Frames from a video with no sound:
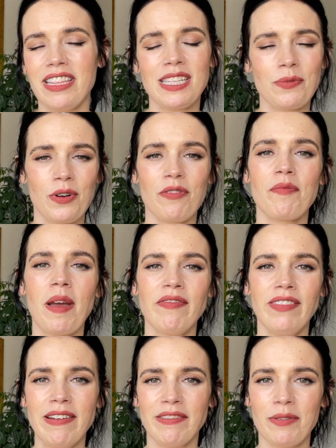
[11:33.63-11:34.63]
That's one of my
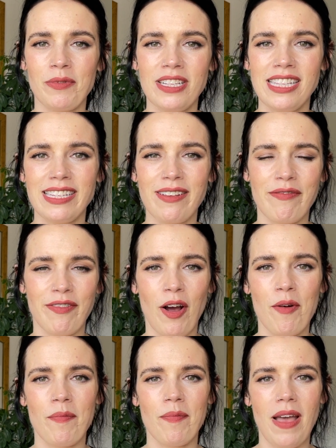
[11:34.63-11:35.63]
favorite ones
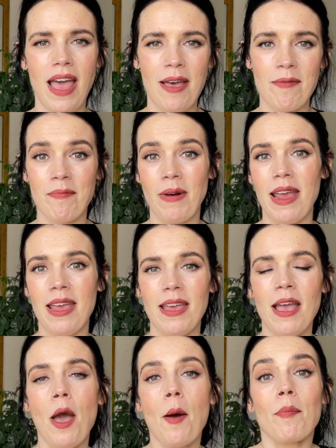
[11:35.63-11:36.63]
from um,
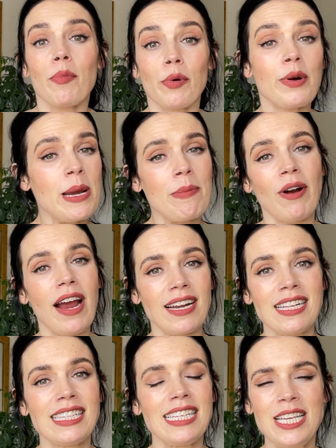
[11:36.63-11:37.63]
my
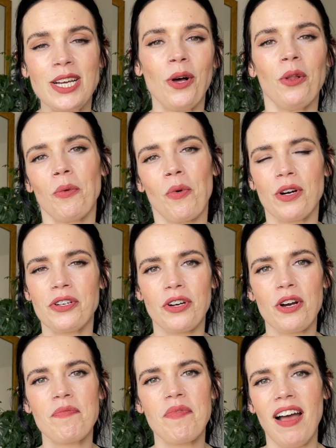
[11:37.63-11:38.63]
pre-pregnancy goal
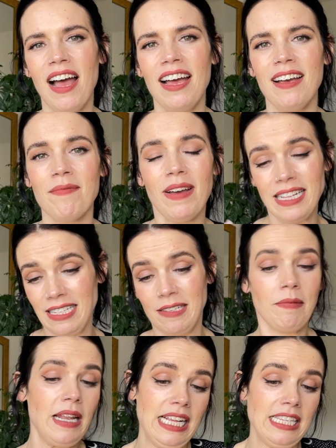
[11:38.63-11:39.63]
wardrobe. Um, it's,
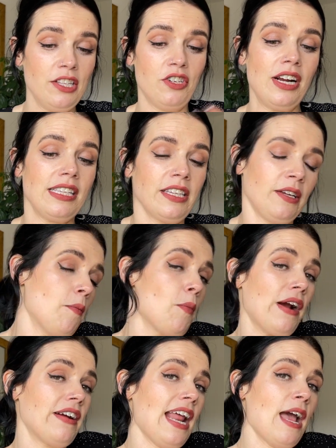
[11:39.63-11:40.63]
it is the dress that I'm
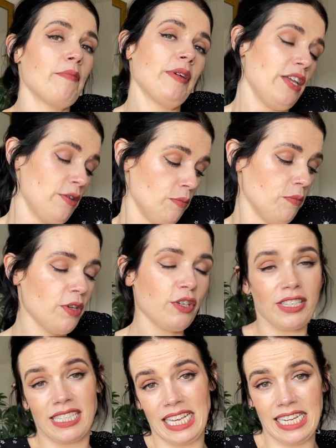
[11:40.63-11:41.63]
wearing now, but you, you'll
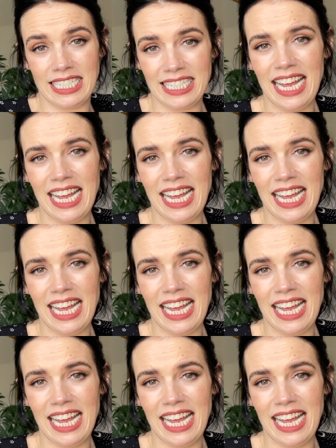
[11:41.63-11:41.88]
see it.